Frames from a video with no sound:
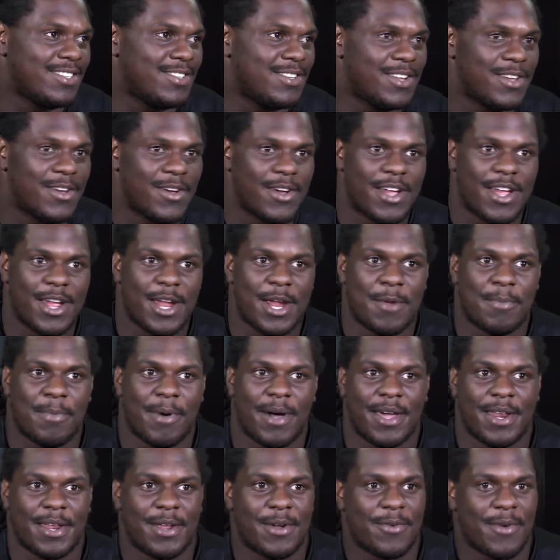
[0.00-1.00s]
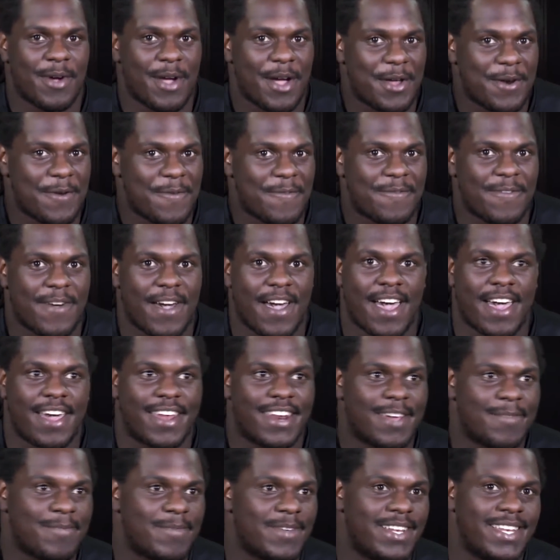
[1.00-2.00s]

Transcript: you know, everybody around him fired up,